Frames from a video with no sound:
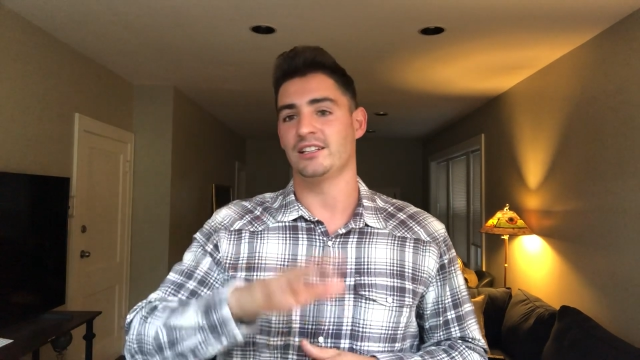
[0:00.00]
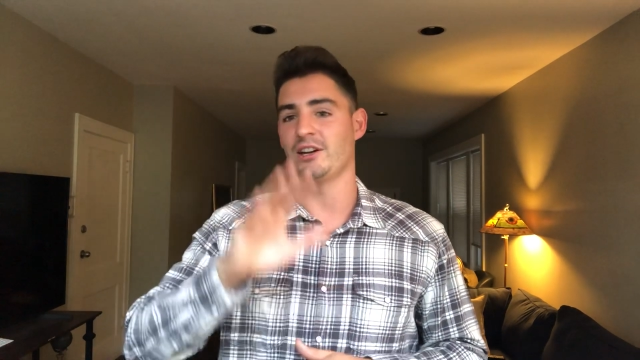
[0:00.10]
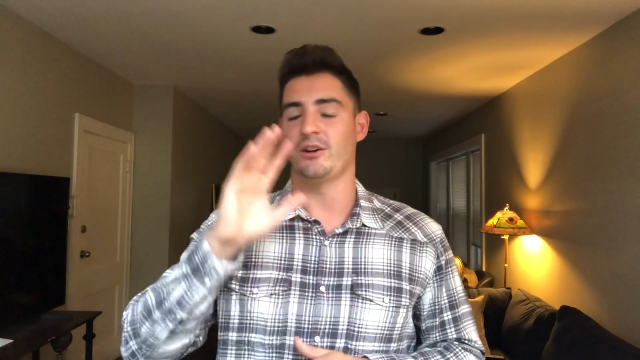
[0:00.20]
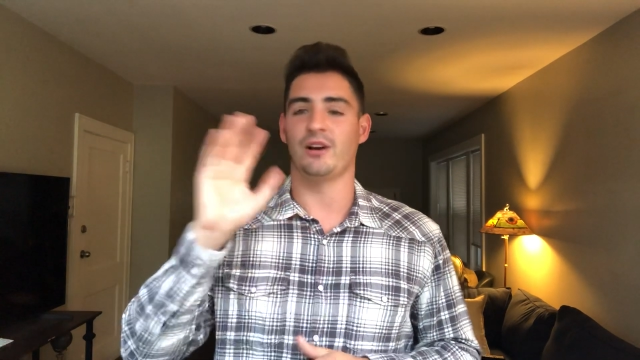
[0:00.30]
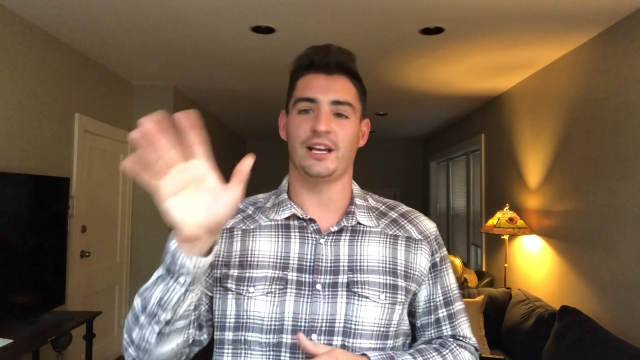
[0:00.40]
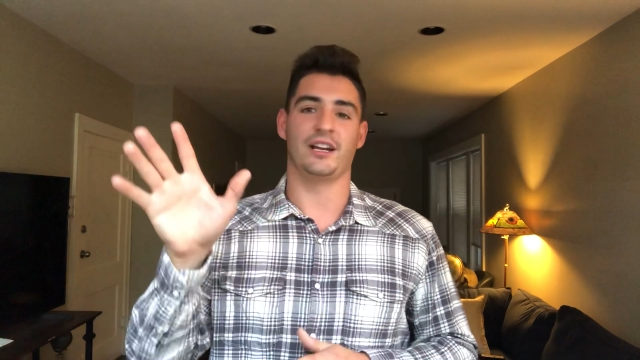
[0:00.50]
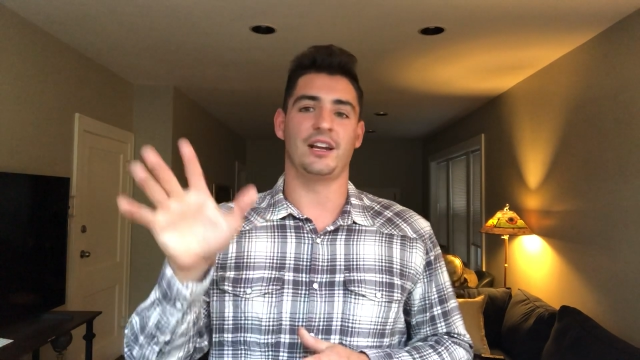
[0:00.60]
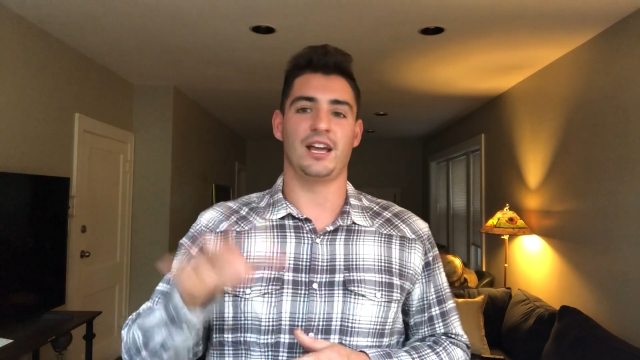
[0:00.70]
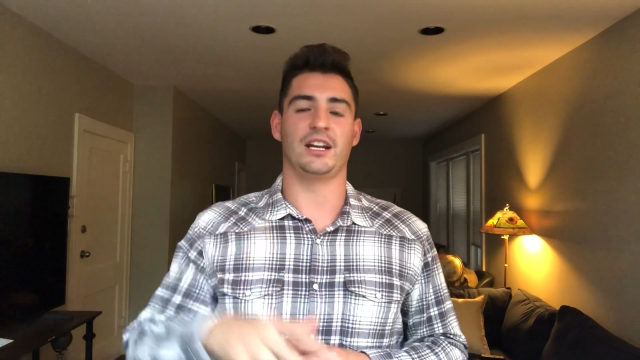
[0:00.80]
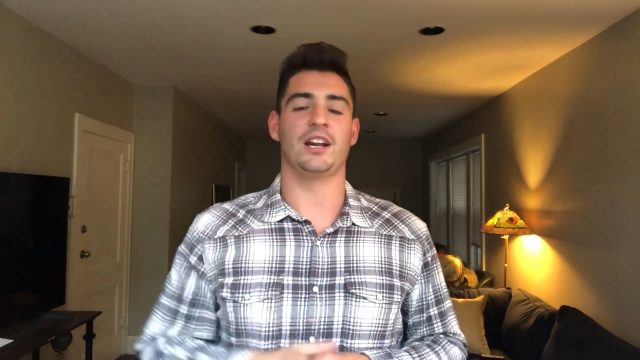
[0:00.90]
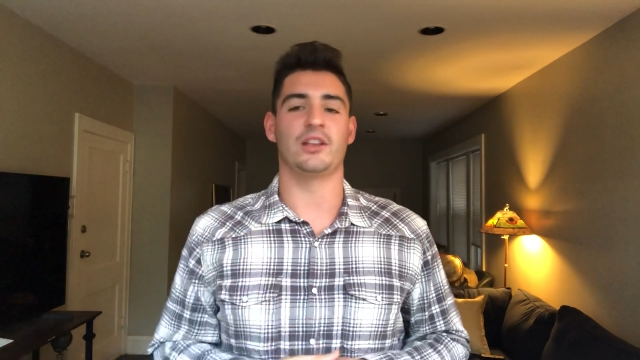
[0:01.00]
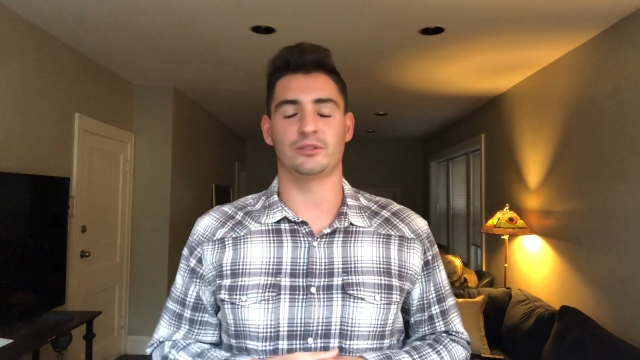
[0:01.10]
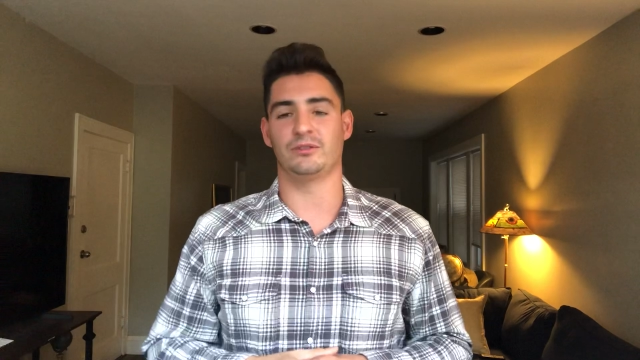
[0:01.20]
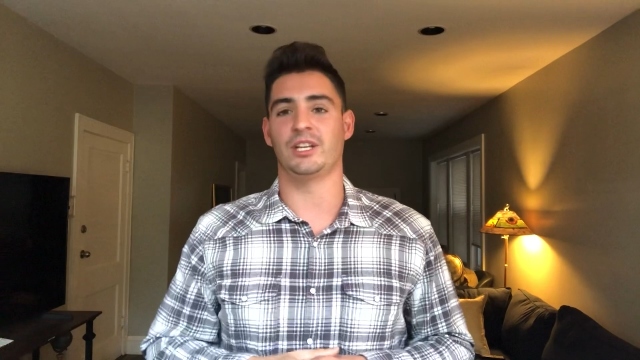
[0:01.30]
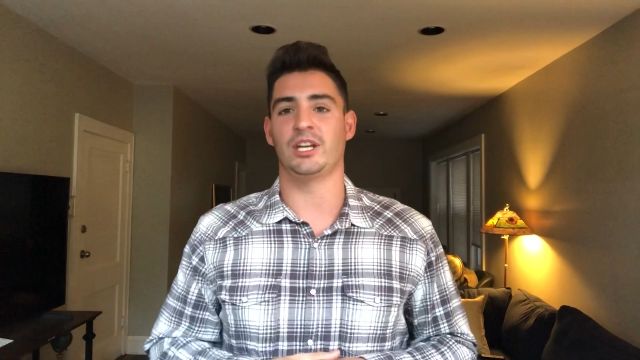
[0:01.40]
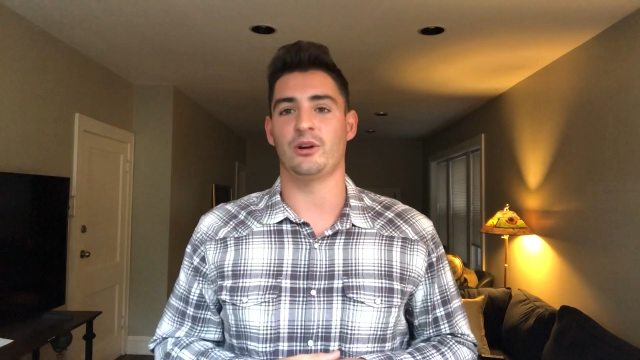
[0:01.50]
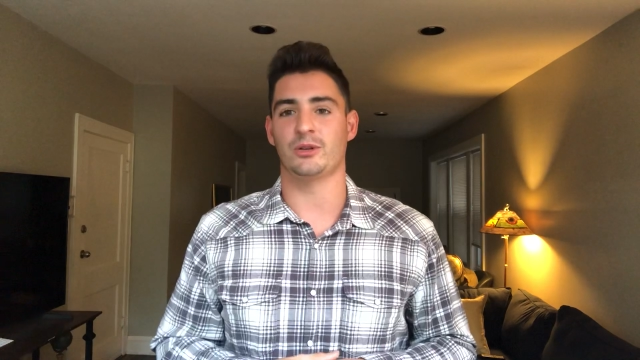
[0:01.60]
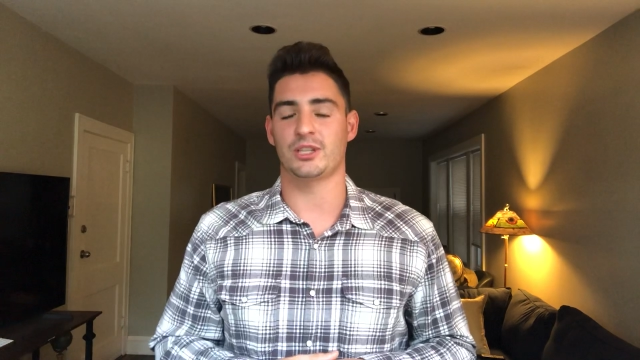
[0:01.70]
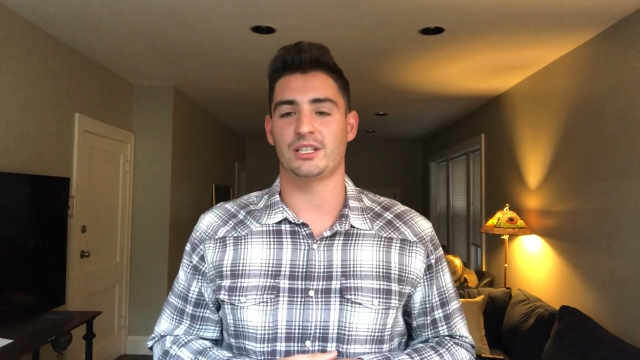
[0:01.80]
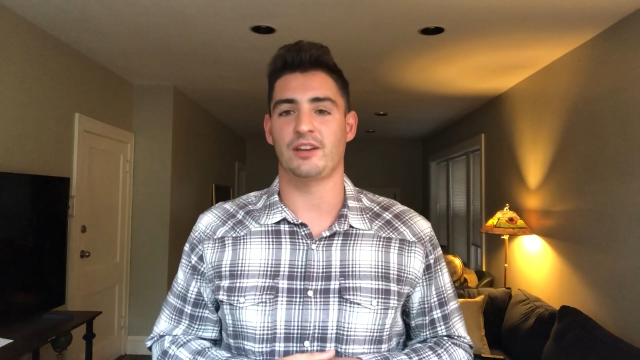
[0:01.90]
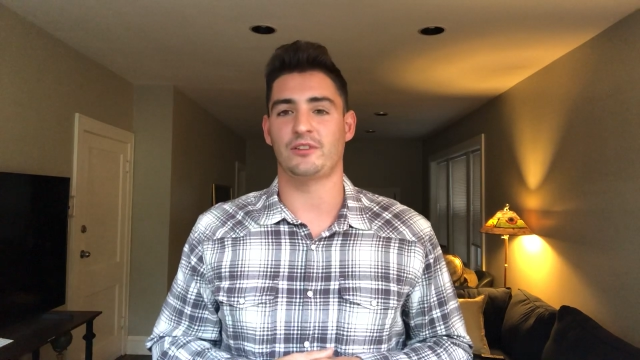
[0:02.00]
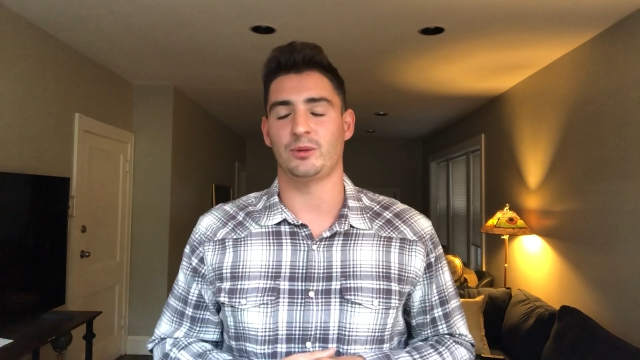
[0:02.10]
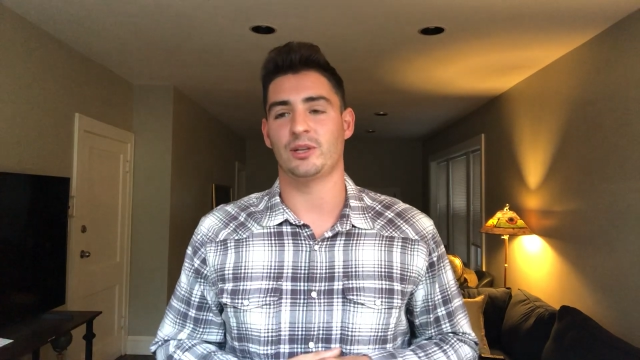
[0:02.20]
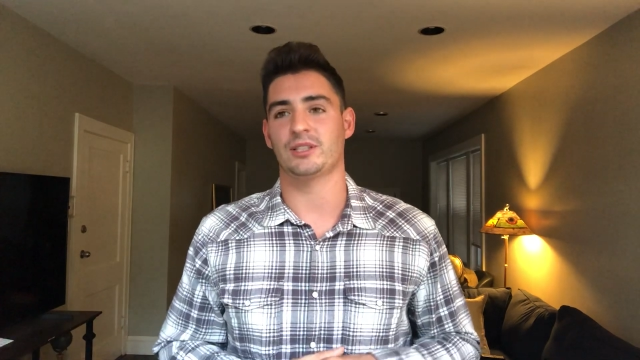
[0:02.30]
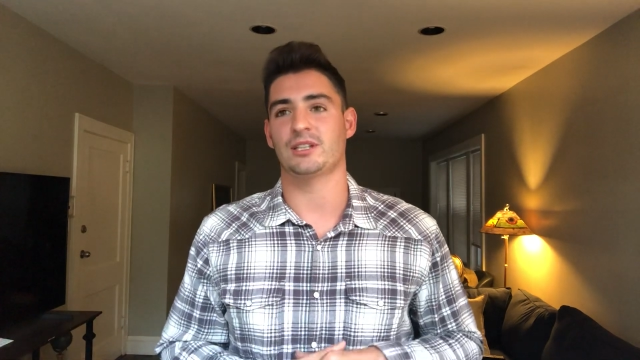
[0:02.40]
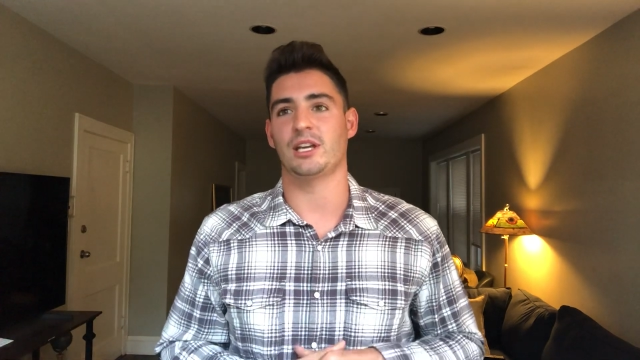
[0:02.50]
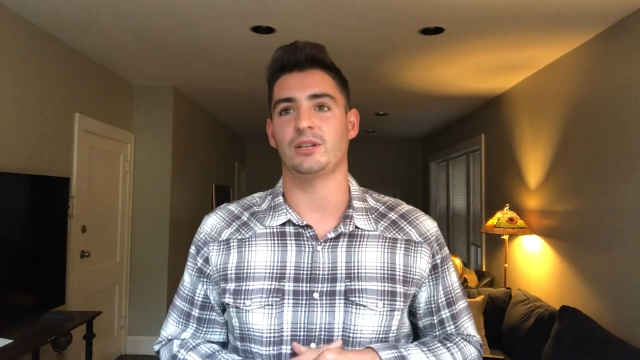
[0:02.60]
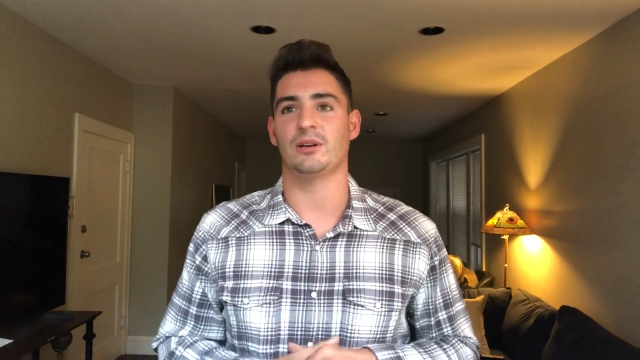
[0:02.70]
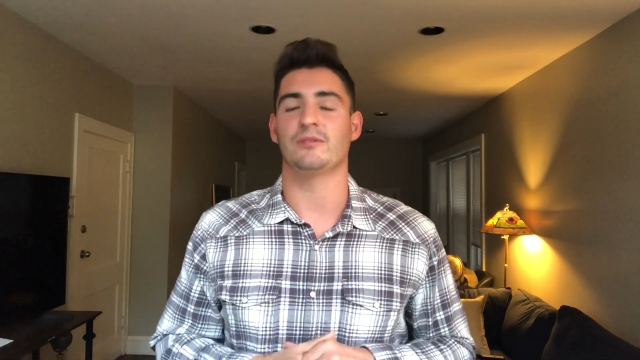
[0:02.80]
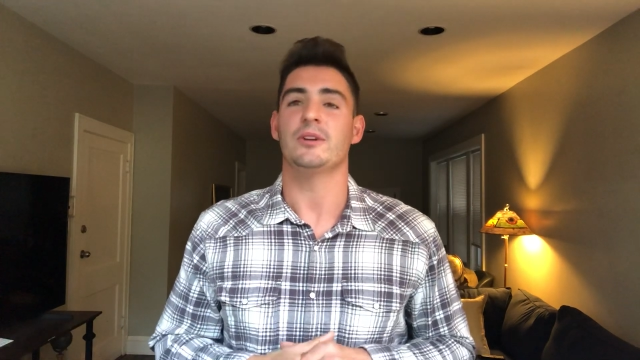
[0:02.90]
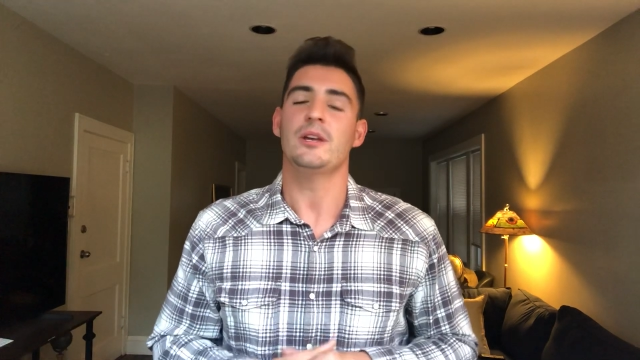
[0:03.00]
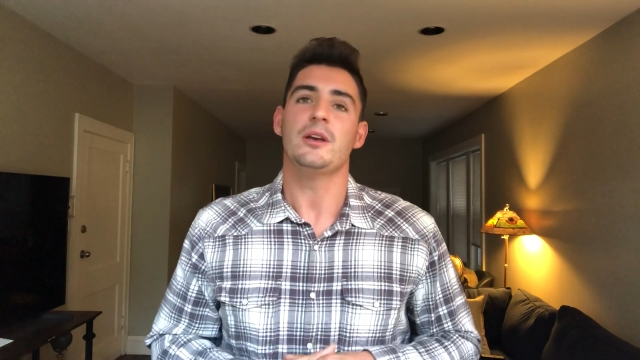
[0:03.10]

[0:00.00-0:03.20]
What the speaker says: at another video, which I definitely want to tell you of.